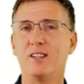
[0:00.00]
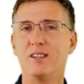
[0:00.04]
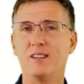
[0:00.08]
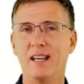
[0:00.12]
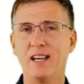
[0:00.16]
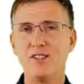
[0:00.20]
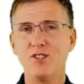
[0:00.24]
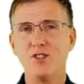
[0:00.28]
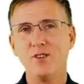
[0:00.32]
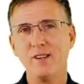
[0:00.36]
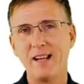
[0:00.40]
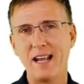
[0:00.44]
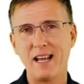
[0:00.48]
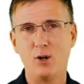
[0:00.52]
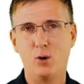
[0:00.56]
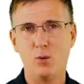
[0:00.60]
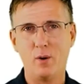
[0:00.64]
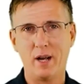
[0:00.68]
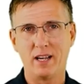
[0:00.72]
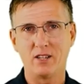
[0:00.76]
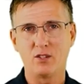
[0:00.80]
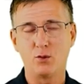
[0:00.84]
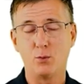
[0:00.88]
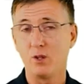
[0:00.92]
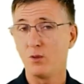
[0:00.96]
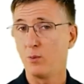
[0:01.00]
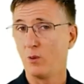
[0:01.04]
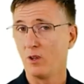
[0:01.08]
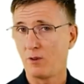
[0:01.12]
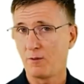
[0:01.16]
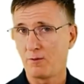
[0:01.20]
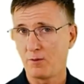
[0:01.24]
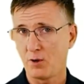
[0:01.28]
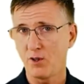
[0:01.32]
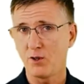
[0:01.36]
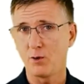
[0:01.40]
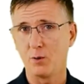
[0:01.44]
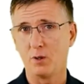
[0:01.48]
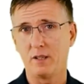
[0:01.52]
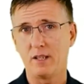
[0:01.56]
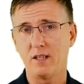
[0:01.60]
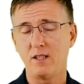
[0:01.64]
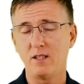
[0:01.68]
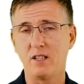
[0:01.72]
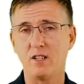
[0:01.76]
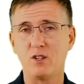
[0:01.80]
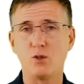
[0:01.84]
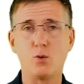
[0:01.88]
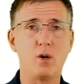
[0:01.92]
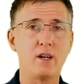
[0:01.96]
Ledger Nano X, which was first
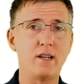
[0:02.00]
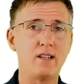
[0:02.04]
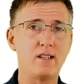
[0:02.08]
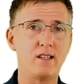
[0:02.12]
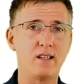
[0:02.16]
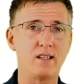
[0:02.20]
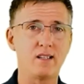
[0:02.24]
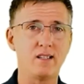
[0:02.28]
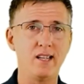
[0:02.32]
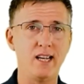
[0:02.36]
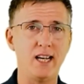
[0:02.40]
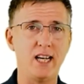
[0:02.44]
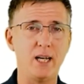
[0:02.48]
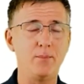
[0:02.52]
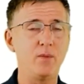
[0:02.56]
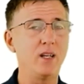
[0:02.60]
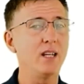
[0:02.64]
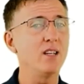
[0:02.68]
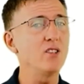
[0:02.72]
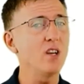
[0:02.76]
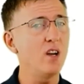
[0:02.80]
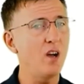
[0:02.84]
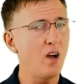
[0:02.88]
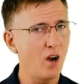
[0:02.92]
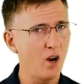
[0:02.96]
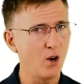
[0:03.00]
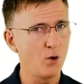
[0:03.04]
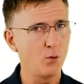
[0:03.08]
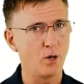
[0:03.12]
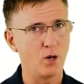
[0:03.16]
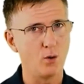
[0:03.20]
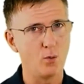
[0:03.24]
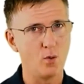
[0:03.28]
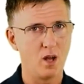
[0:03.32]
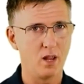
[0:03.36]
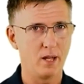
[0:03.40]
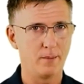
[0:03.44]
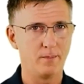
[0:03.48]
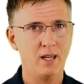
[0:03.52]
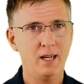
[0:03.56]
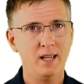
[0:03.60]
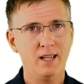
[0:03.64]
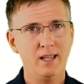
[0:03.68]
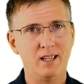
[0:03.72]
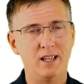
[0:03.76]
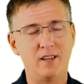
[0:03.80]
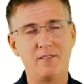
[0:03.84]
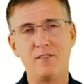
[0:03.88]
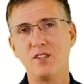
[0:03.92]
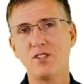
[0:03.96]
released in 2016, is a hardware wallet,
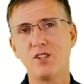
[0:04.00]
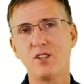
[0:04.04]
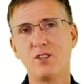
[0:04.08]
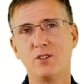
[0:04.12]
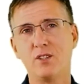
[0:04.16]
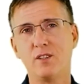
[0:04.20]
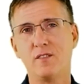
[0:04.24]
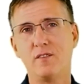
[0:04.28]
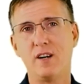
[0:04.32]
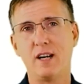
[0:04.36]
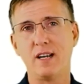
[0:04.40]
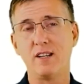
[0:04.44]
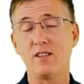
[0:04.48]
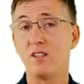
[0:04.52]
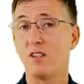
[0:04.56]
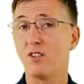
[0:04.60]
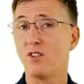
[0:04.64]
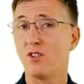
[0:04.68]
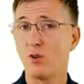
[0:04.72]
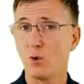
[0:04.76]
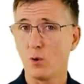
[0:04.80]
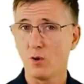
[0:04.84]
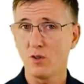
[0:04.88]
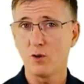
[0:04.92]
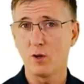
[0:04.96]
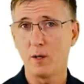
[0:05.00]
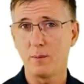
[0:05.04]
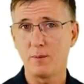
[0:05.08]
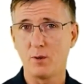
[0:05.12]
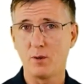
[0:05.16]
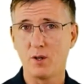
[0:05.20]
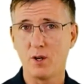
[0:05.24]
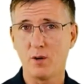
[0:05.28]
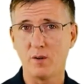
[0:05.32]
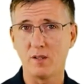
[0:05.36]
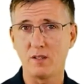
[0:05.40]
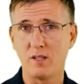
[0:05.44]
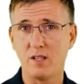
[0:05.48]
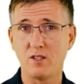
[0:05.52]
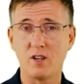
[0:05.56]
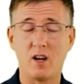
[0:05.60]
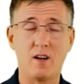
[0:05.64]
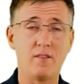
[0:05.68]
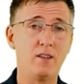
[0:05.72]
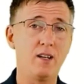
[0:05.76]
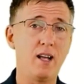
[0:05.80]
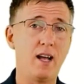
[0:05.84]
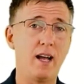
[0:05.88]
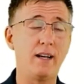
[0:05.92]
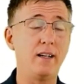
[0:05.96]
a physical device that stores cryptocurrencies
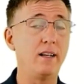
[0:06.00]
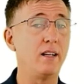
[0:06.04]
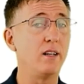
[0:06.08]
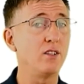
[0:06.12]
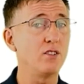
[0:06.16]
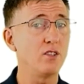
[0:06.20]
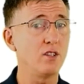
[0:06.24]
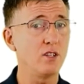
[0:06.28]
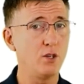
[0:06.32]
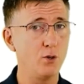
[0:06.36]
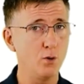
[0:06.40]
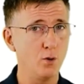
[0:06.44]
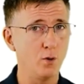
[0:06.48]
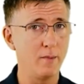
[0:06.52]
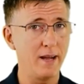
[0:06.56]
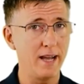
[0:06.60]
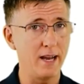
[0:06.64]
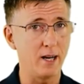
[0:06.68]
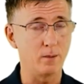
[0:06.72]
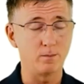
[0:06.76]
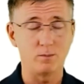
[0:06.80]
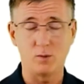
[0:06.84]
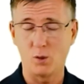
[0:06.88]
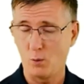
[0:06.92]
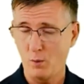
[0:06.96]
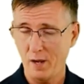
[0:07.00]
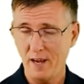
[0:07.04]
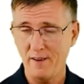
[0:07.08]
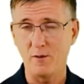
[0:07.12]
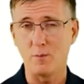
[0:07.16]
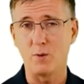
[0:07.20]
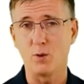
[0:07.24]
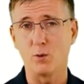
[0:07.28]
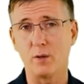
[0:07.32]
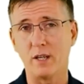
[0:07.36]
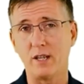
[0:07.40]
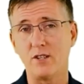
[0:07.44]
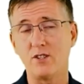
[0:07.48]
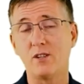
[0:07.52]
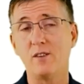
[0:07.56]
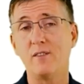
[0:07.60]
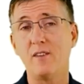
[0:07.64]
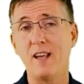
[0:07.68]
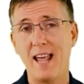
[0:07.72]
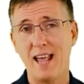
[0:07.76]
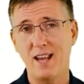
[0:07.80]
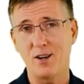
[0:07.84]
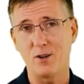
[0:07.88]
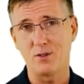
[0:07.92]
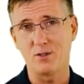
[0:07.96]
offline in a secure manner, away from the reach
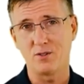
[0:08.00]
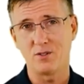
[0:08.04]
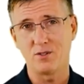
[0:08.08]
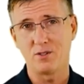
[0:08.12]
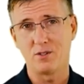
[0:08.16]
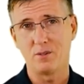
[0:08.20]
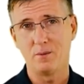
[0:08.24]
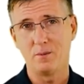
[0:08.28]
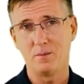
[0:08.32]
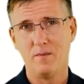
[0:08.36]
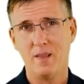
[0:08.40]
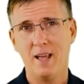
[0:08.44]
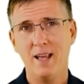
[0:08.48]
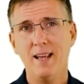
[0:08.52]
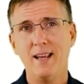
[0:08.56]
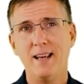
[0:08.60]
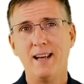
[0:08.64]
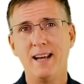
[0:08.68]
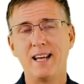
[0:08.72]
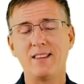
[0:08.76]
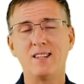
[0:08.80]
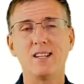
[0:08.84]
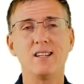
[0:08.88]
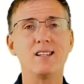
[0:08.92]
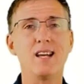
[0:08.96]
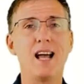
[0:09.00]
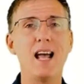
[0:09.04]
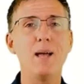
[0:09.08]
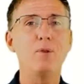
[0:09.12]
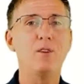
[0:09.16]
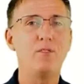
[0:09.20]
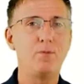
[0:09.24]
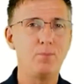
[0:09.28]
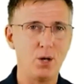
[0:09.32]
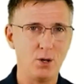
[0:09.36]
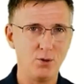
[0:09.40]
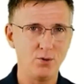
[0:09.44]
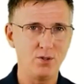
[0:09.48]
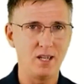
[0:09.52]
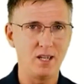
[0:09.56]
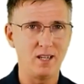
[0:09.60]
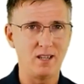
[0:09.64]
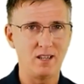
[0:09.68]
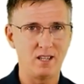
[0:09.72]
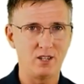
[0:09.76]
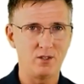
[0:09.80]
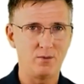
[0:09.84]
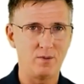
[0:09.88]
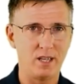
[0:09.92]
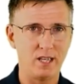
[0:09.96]
of hackers. At the time of
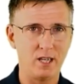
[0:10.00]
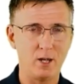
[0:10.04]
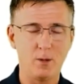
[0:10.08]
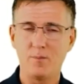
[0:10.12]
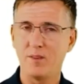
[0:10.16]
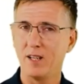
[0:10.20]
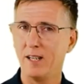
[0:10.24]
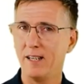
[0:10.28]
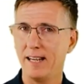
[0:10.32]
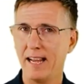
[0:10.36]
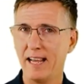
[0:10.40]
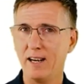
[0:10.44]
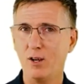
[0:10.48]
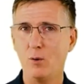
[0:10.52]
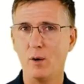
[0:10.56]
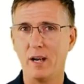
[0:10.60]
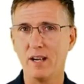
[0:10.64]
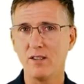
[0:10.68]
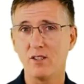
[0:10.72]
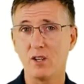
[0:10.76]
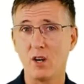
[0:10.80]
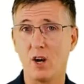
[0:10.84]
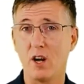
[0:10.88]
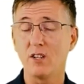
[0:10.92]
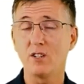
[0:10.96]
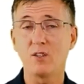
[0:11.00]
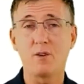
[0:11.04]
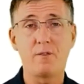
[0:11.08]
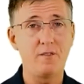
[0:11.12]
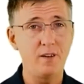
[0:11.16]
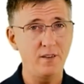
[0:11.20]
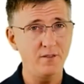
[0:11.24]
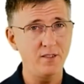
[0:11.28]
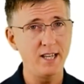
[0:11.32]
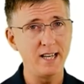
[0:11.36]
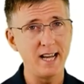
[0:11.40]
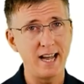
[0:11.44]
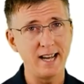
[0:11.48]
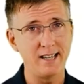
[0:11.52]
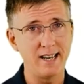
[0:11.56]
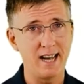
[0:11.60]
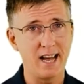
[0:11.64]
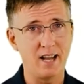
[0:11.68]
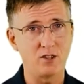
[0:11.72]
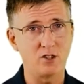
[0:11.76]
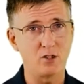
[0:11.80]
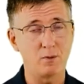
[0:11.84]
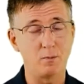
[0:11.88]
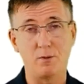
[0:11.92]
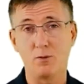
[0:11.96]
posting this video, the Nano X costs
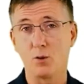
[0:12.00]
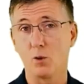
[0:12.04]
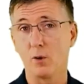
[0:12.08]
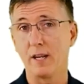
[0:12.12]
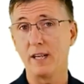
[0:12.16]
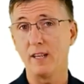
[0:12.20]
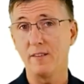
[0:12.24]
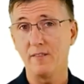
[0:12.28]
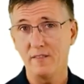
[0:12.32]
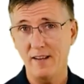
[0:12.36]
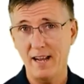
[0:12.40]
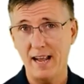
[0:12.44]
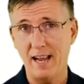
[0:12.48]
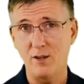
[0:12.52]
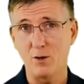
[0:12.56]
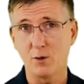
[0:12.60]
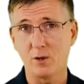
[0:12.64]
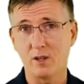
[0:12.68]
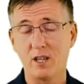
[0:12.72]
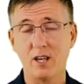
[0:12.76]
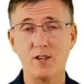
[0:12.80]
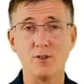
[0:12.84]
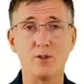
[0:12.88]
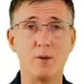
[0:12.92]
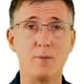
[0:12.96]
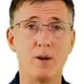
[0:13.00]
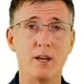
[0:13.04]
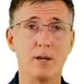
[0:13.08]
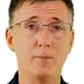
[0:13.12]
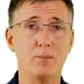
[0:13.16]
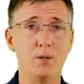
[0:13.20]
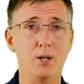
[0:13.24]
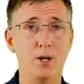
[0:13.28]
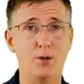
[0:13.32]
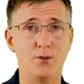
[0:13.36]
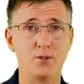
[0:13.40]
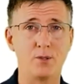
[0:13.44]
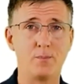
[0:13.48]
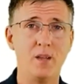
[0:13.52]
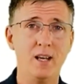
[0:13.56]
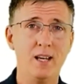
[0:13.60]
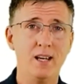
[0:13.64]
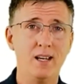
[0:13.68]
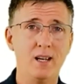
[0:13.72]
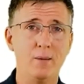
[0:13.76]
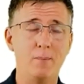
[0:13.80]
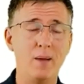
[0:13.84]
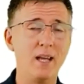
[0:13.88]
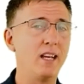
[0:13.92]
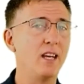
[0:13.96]
$59 before any VAT your country might impose,
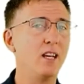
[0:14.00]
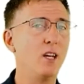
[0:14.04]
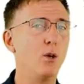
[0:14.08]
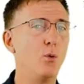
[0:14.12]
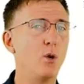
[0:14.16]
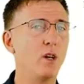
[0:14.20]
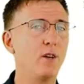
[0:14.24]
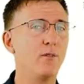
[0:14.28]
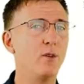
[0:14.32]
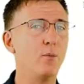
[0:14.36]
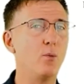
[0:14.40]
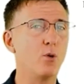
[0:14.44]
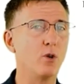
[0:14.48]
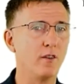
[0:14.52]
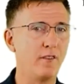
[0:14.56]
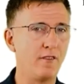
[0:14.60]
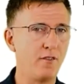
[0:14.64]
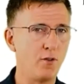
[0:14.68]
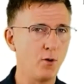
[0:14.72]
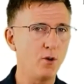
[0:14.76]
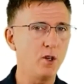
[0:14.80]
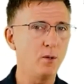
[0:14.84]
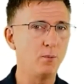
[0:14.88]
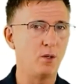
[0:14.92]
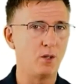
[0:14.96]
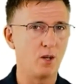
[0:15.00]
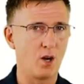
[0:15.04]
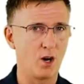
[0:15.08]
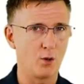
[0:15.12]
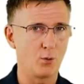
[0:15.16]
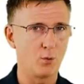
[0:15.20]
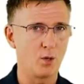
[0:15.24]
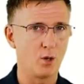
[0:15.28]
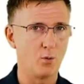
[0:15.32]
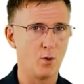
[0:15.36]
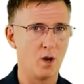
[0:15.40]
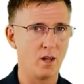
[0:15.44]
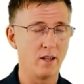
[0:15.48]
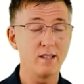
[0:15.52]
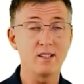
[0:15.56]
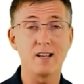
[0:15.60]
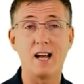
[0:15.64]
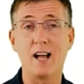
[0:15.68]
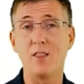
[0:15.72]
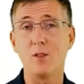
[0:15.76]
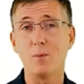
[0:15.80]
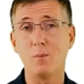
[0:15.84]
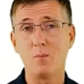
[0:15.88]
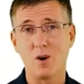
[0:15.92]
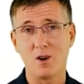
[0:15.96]
making it one of the more affordable hardware wallets
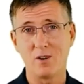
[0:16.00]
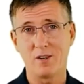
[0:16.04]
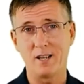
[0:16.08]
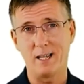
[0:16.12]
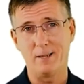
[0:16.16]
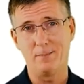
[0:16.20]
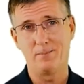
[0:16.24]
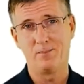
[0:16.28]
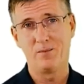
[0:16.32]
on the market.